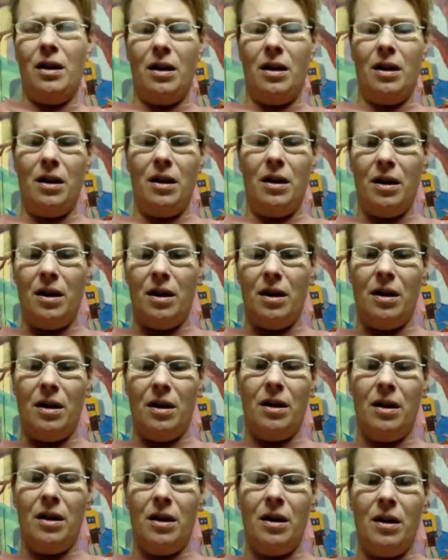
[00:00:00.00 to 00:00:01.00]

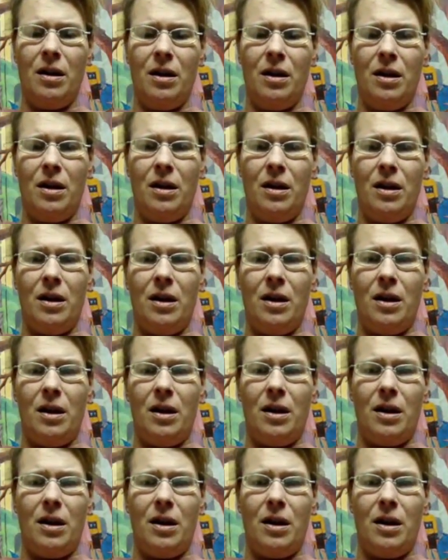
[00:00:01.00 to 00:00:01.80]
(no one is talking)